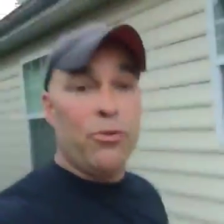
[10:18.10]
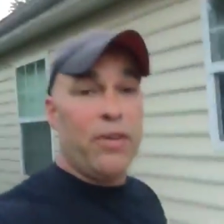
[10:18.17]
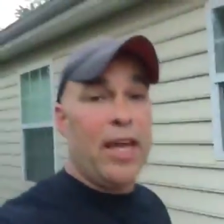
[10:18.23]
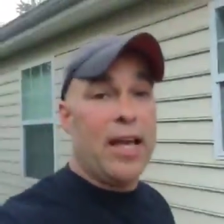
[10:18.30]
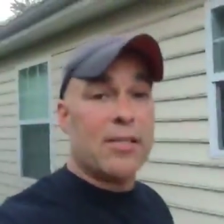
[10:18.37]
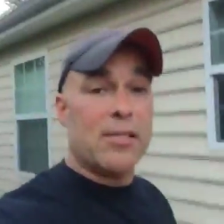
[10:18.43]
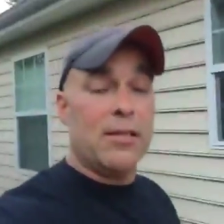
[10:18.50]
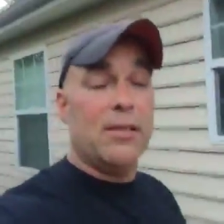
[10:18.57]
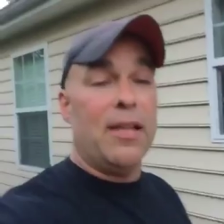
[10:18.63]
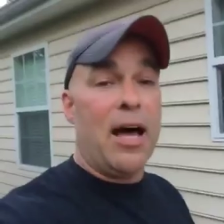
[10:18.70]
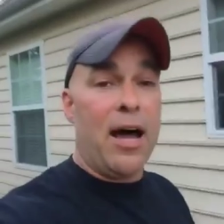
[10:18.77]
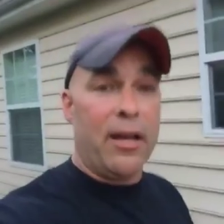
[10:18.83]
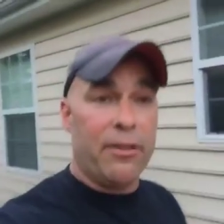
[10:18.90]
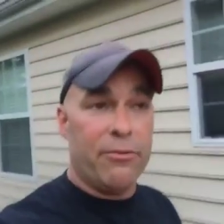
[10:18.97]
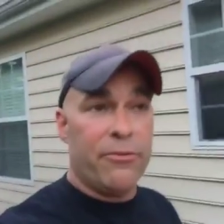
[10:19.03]
movie has a
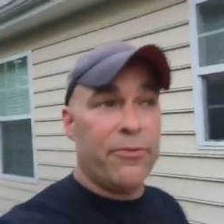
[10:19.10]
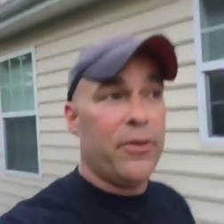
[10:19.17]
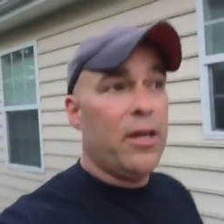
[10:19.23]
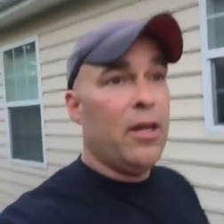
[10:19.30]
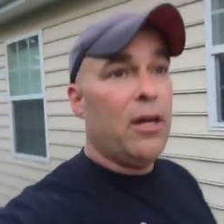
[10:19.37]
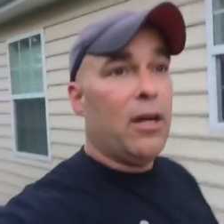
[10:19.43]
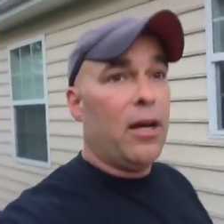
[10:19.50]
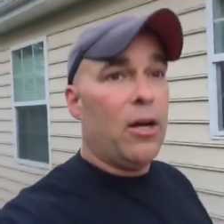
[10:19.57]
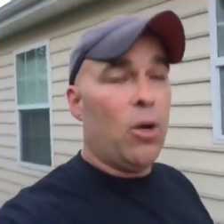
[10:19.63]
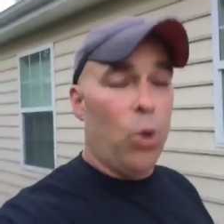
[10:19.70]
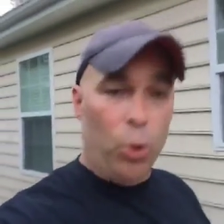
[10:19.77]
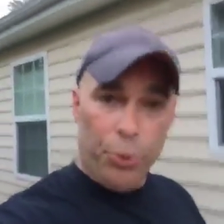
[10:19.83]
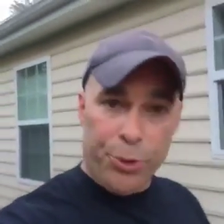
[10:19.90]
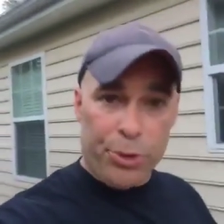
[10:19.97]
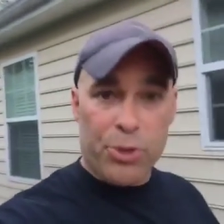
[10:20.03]
lot of
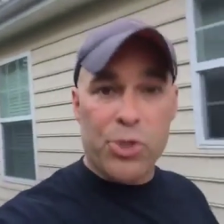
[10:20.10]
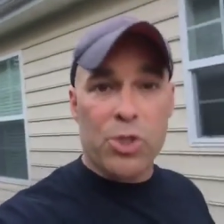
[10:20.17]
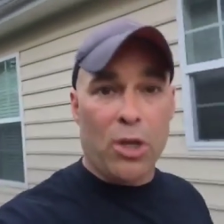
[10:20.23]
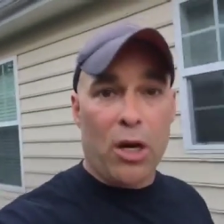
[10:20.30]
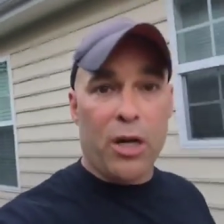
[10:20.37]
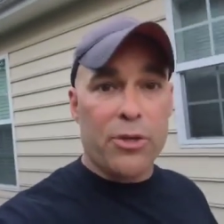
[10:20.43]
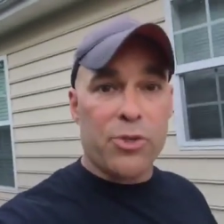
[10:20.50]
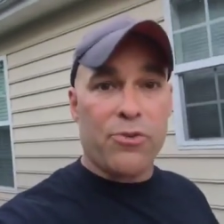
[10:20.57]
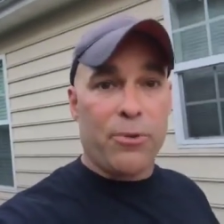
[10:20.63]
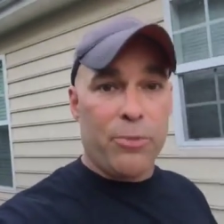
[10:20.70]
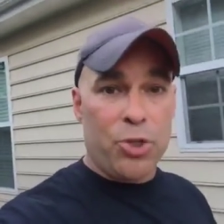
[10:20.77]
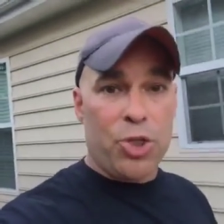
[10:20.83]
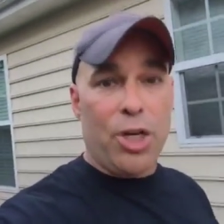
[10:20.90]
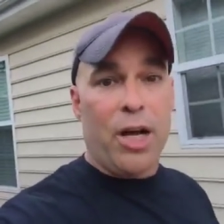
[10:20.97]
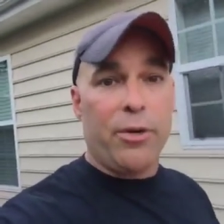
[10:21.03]
older stars from
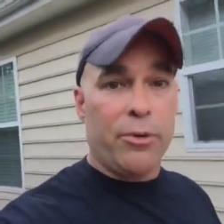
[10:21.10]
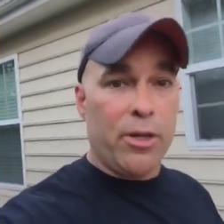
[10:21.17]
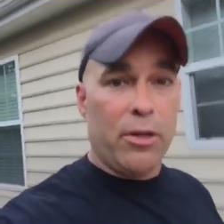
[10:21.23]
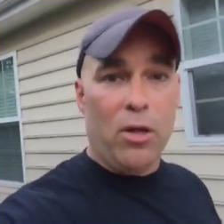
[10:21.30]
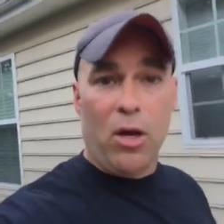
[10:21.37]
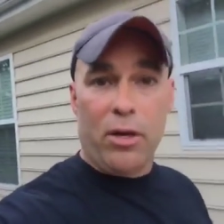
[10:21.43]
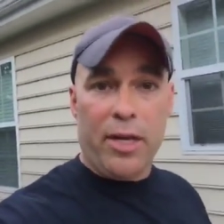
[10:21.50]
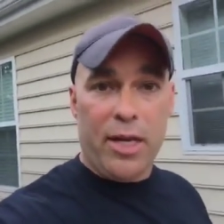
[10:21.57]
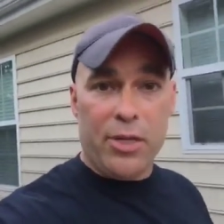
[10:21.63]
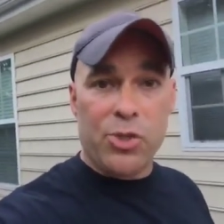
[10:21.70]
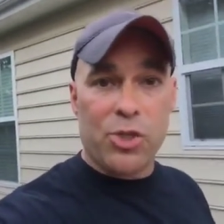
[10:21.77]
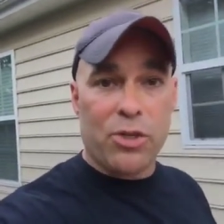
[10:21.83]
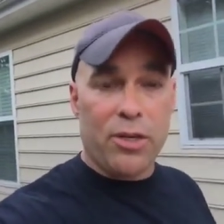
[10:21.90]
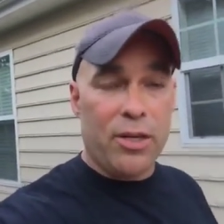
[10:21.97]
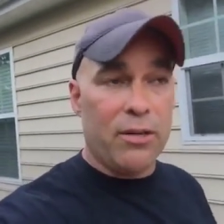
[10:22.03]
the genre, a long
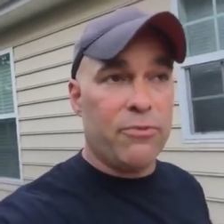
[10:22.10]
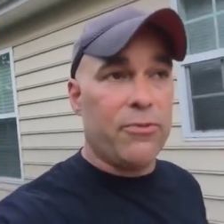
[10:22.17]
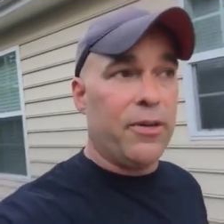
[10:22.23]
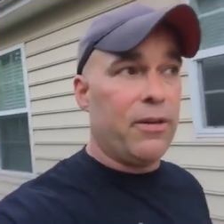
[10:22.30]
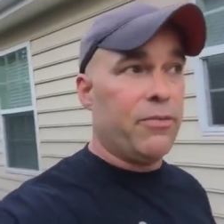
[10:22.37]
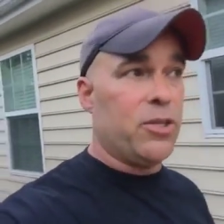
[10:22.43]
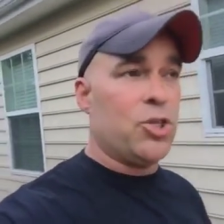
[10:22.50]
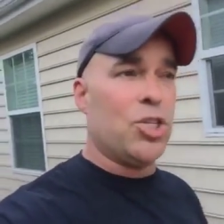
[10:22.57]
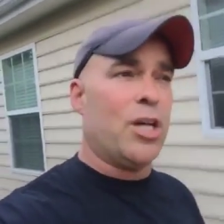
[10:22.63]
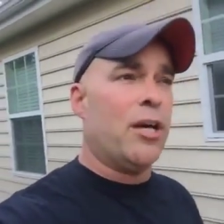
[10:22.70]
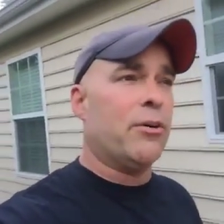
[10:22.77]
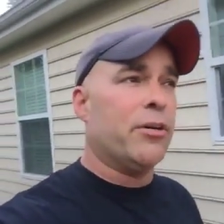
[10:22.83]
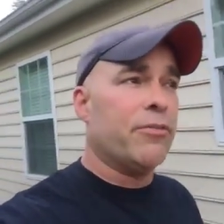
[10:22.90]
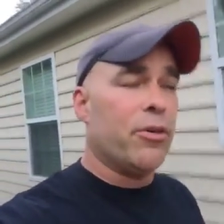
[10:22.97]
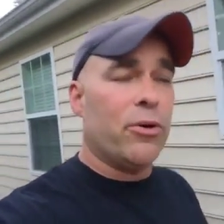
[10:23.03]
history of the
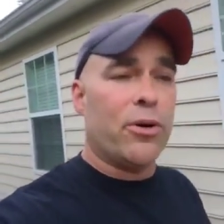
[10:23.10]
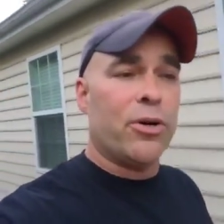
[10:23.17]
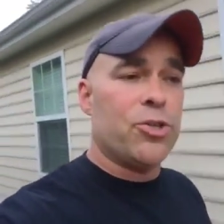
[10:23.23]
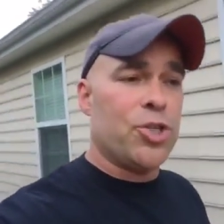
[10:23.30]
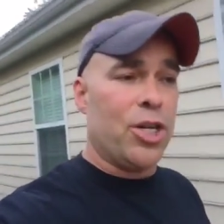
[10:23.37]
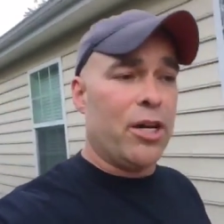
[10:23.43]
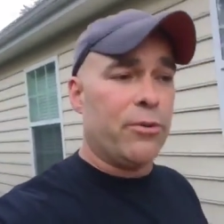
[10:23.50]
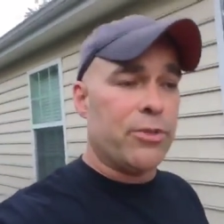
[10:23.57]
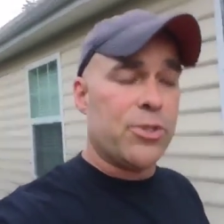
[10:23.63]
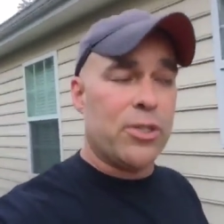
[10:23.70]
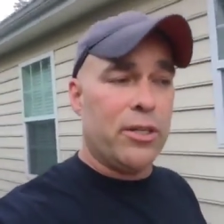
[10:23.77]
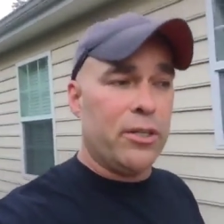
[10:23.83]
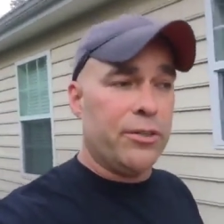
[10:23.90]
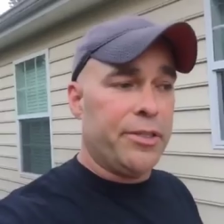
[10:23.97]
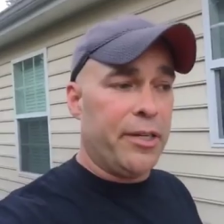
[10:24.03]
genre, of the horror genre.
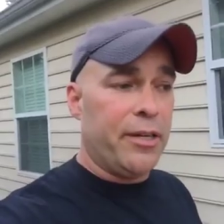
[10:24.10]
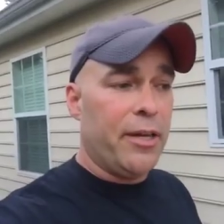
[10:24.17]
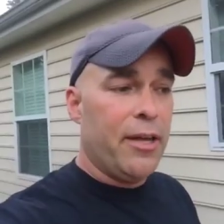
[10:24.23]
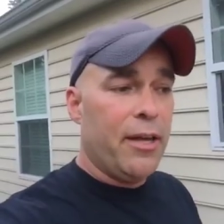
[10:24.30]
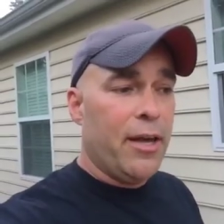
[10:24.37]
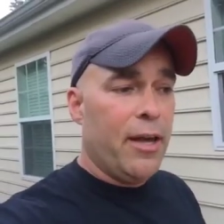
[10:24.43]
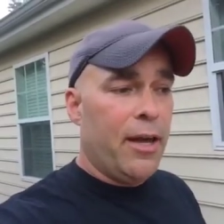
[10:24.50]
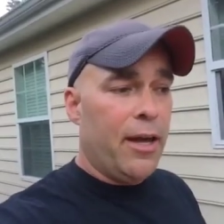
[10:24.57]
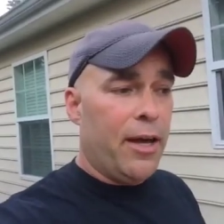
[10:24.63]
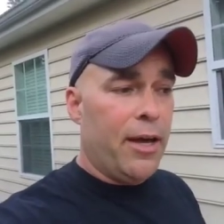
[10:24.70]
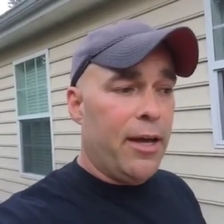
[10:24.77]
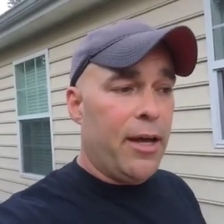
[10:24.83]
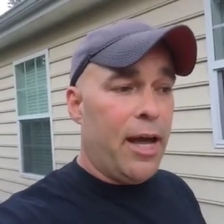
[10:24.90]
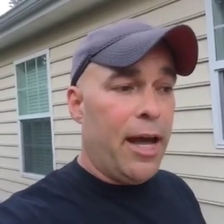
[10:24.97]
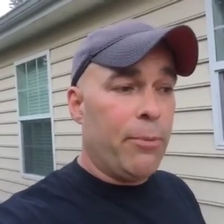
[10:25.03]
So Hilda,
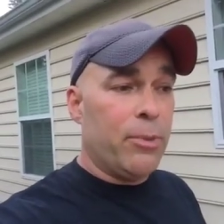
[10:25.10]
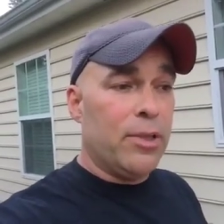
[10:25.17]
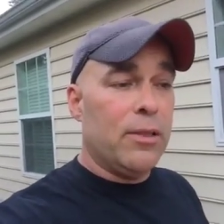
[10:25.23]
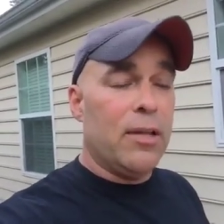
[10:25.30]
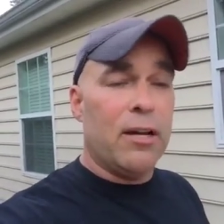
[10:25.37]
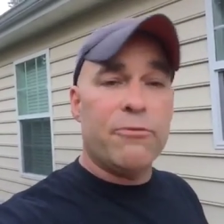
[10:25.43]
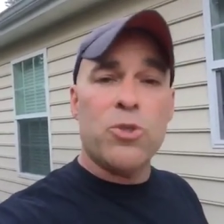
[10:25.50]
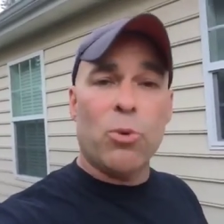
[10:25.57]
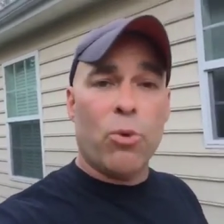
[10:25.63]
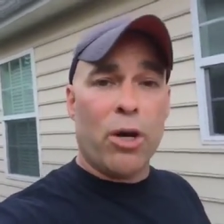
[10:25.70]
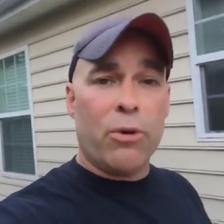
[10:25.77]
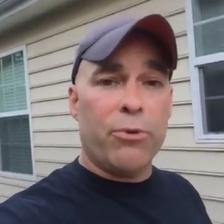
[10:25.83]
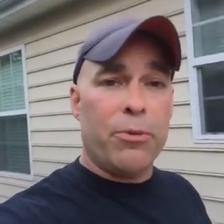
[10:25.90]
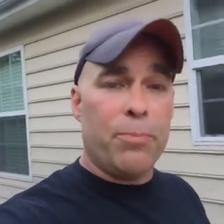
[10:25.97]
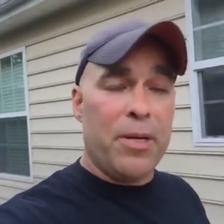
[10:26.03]
I would love to
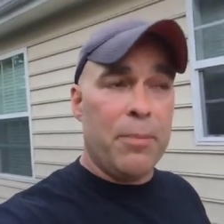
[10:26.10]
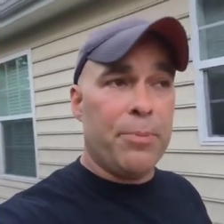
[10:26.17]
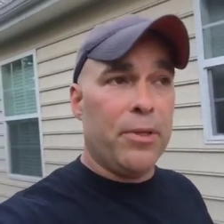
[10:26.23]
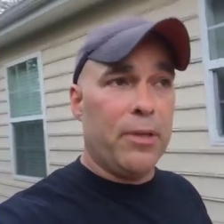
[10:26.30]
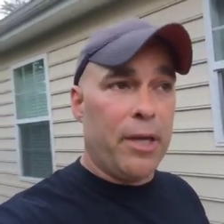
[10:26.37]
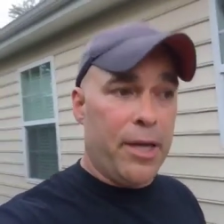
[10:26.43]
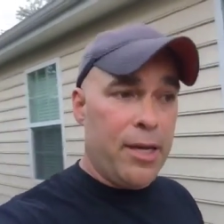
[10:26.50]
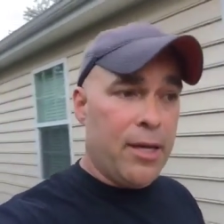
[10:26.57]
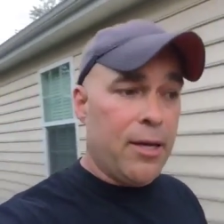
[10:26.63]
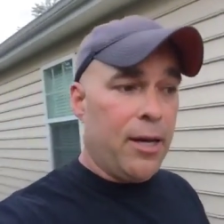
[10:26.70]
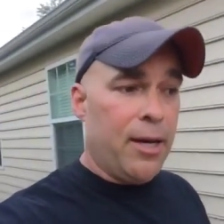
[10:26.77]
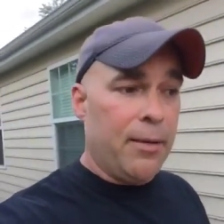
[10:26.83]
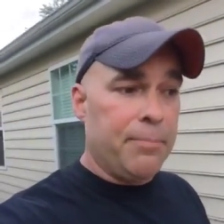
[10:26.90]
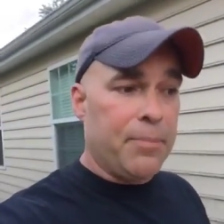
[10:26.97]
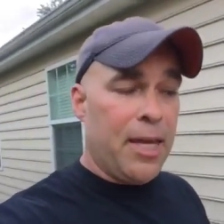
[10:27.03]
work with people like
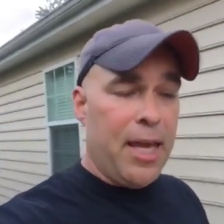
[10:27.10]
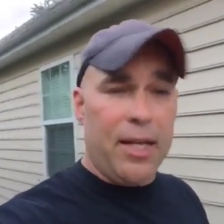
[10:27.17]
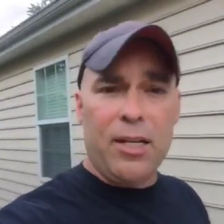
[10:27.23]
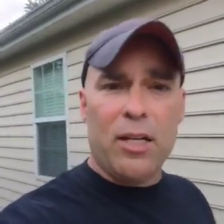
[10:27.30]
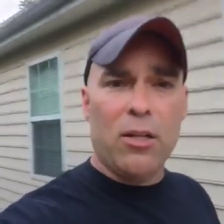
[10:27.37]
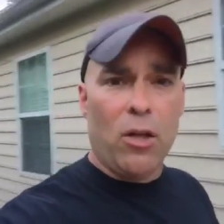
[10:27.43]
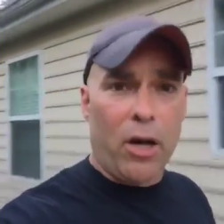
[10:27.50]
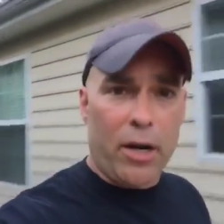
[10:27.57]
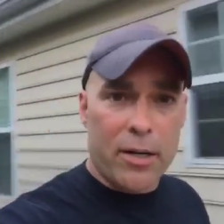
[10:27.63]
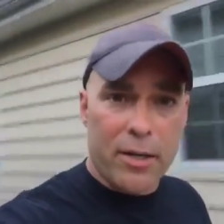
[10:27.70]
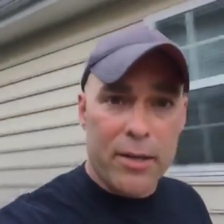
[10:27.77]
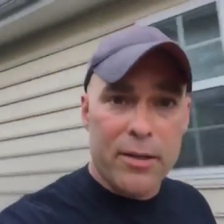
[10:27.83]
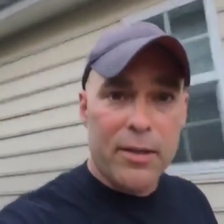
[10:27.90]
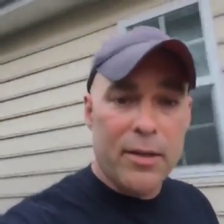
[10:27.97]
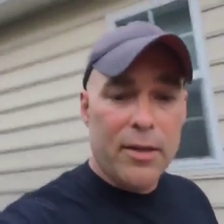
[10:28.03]
Candy Clark.